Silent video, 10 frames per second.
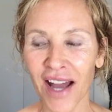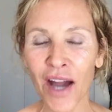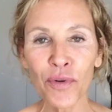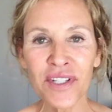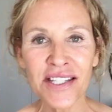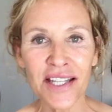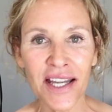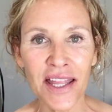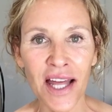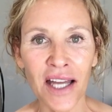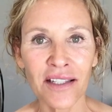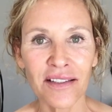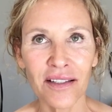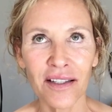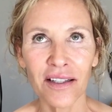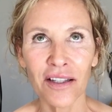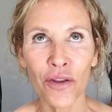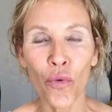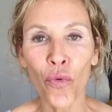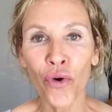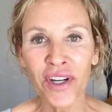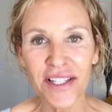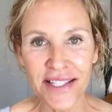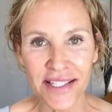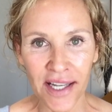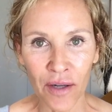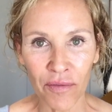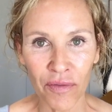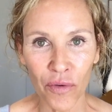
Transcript: I would say that the word itself